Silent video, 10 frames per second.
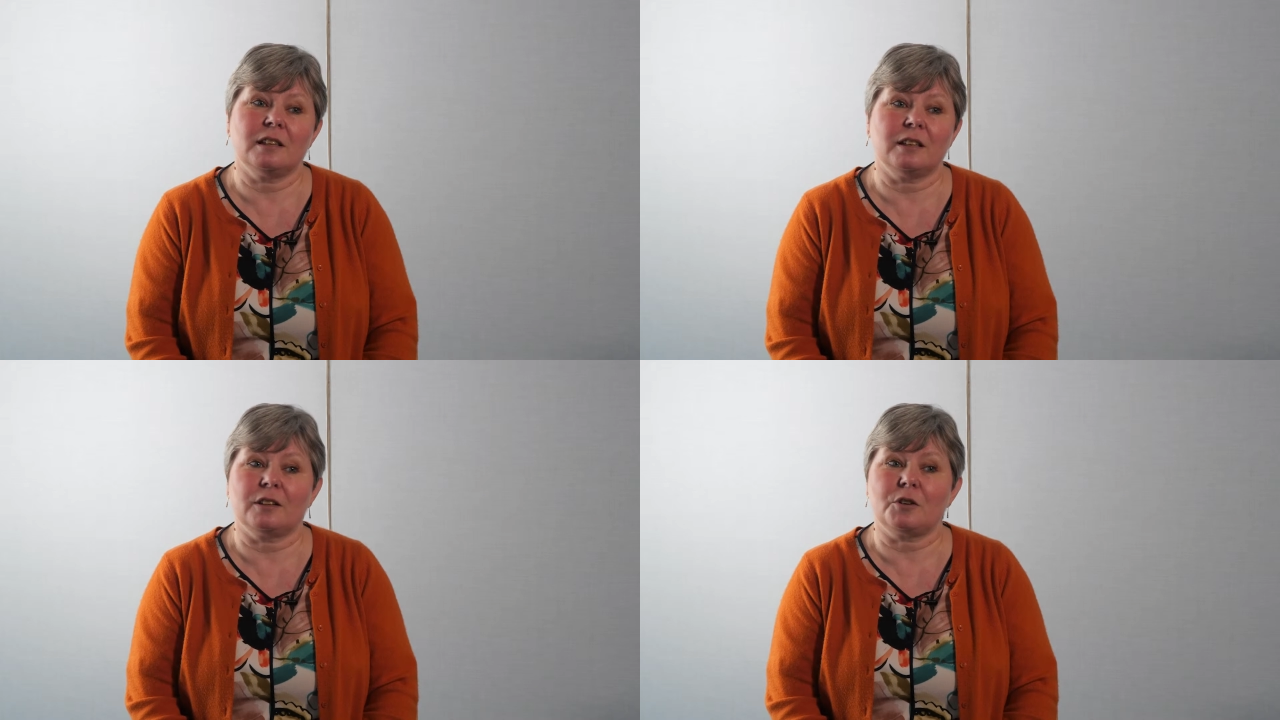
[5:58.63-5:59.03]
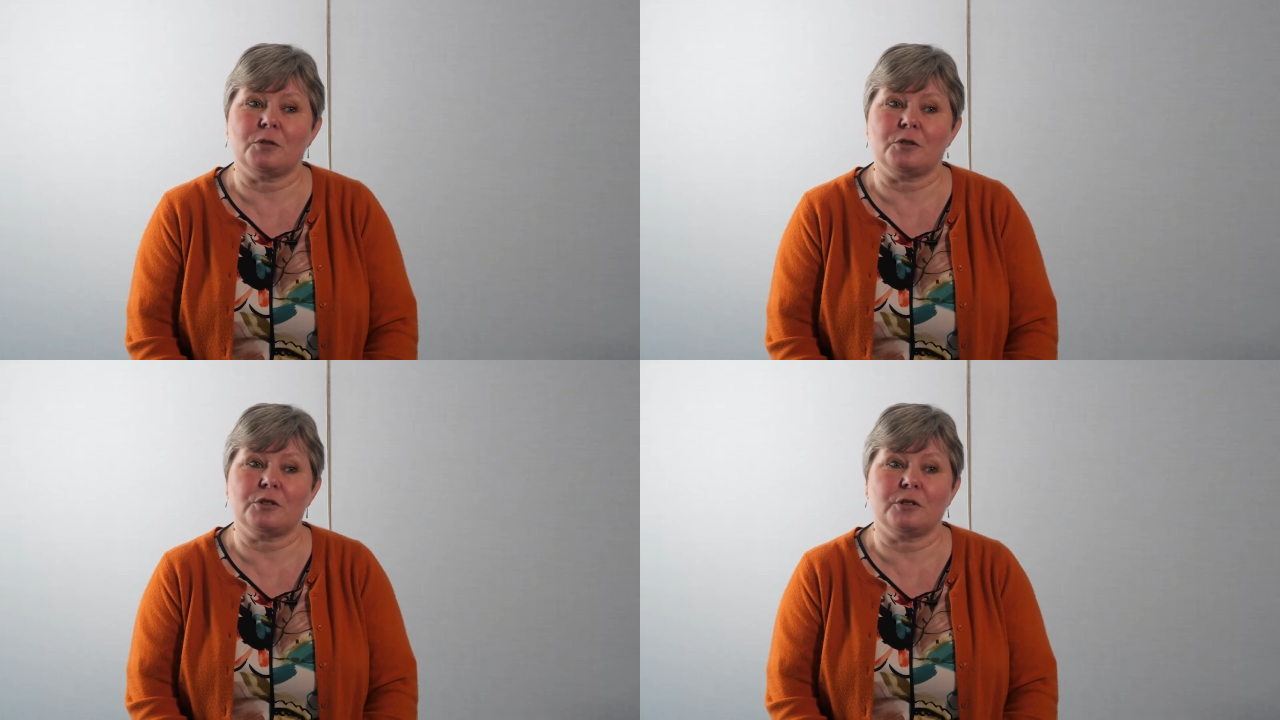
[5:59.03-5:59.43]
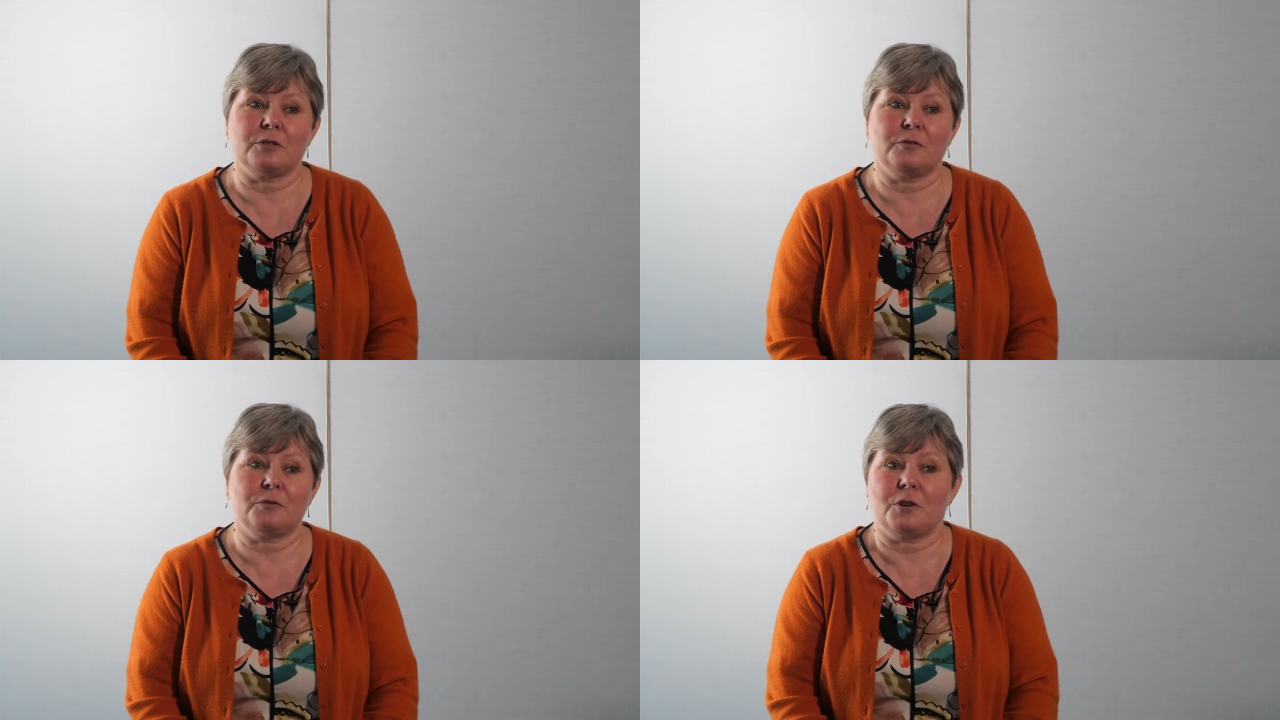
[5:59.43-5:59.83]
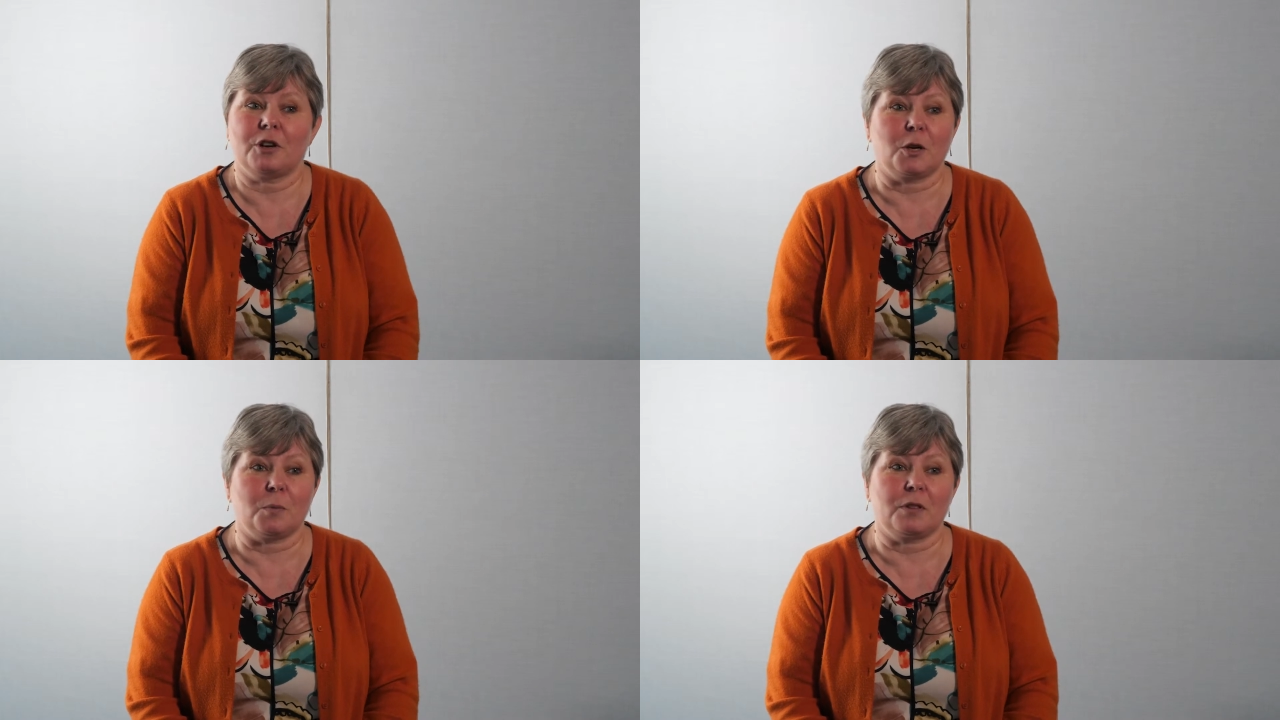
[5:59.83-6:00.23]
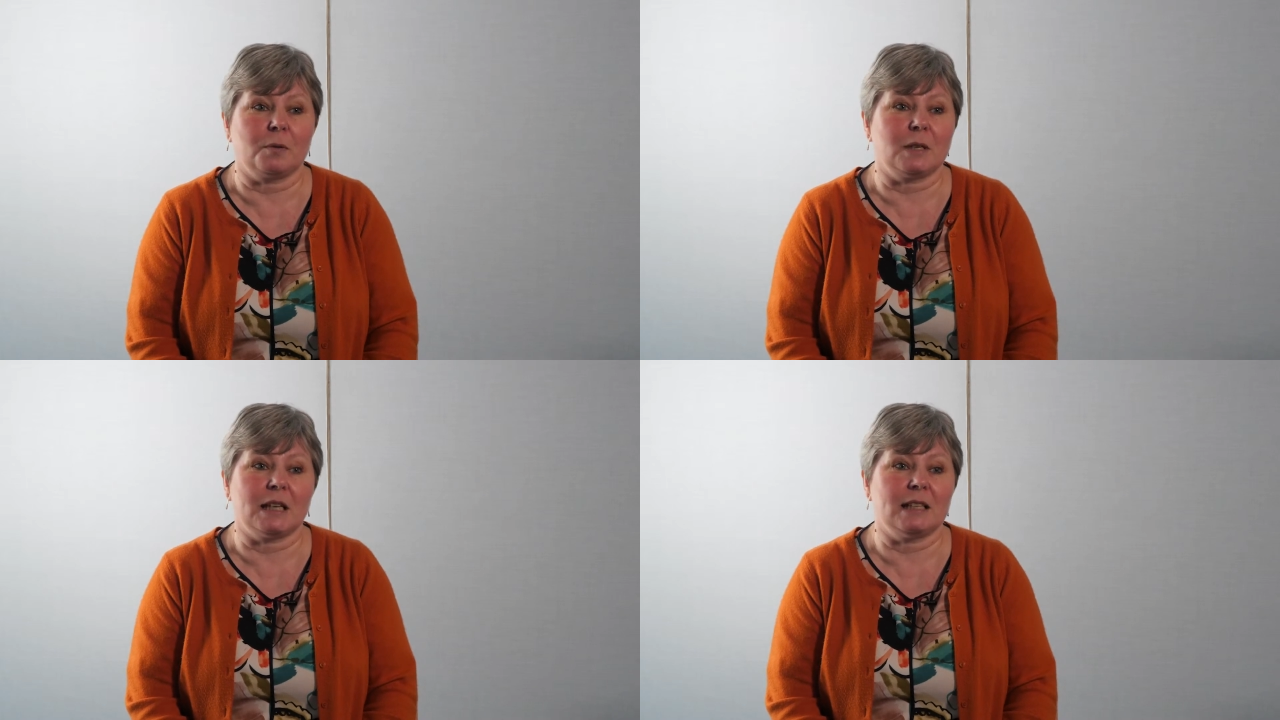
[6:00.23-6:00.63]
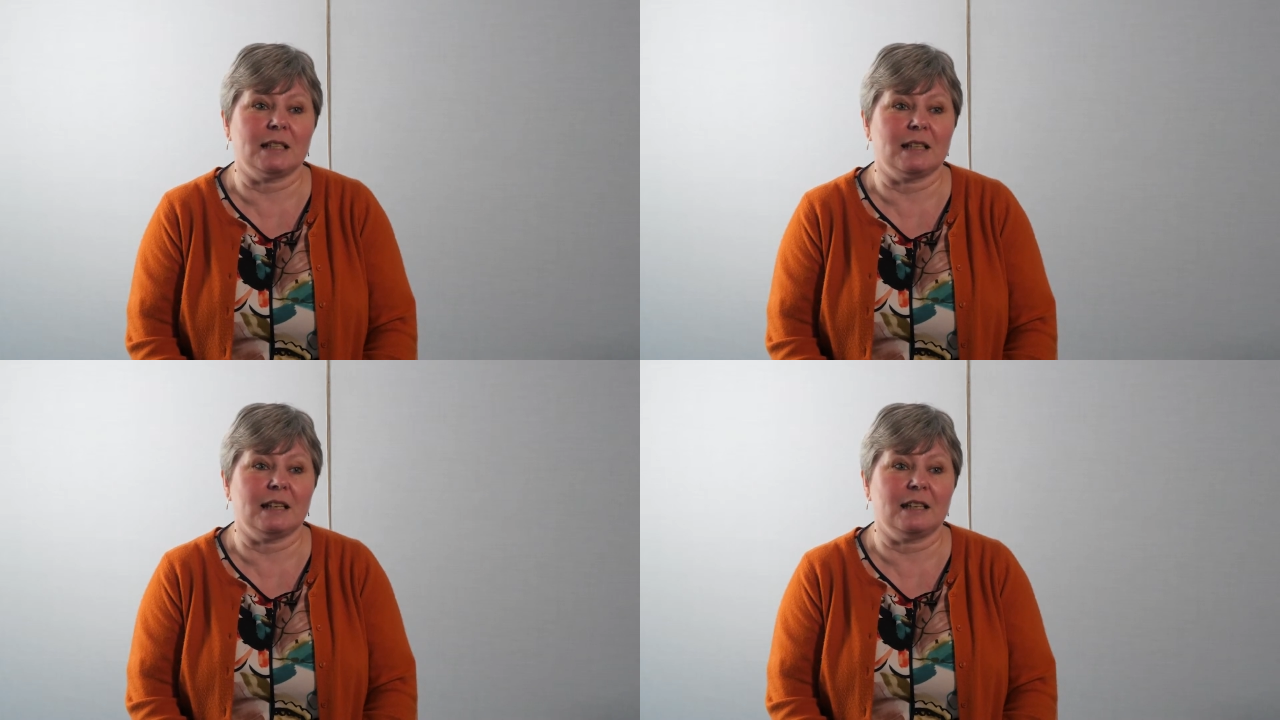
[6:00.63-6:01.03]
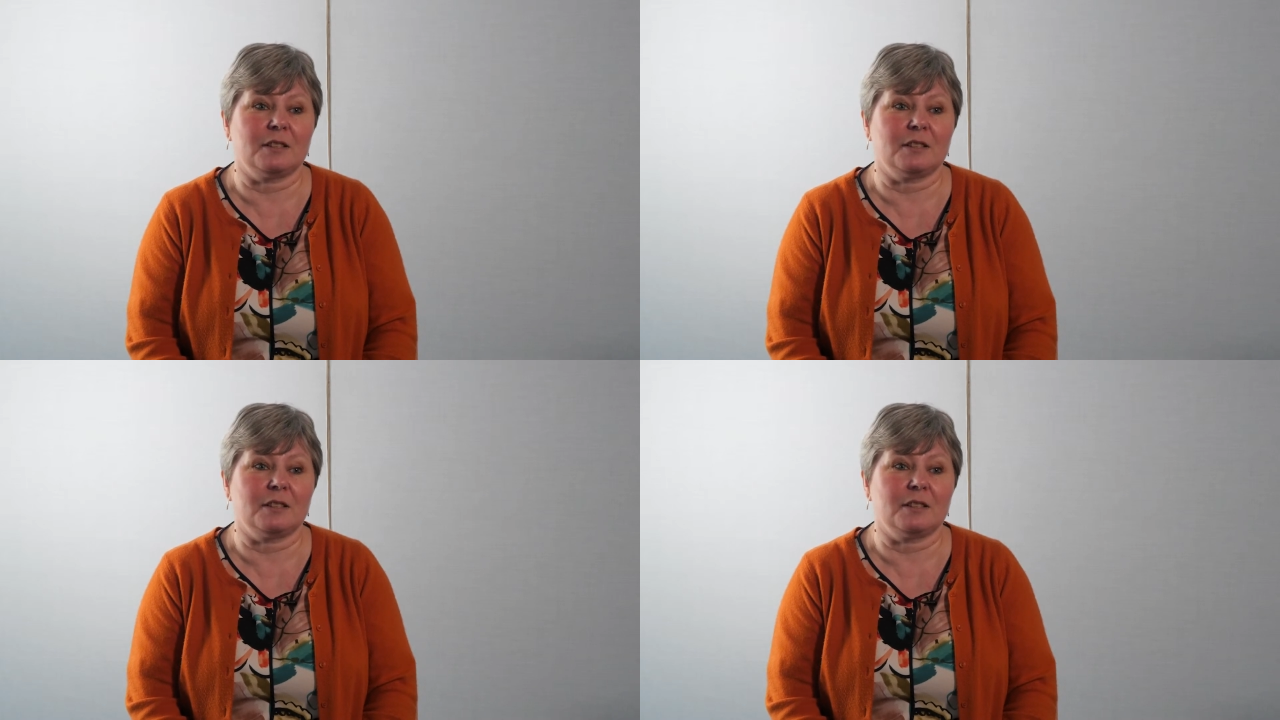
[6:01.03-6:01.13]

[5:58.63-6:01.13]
in the course of working with them day to day.